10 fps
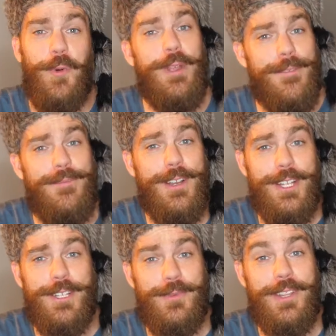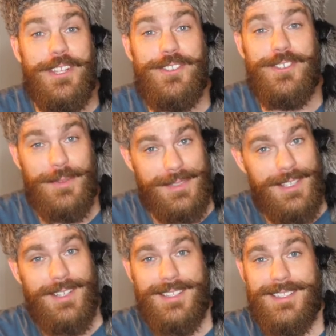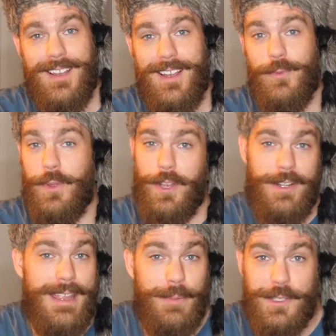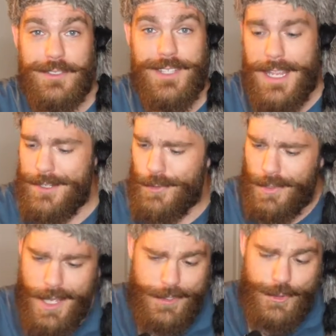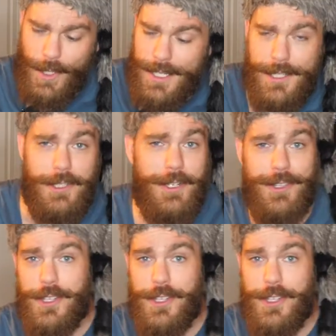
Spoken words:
We have very good relationships here at Catan with our neighbors and do a lot of trading along the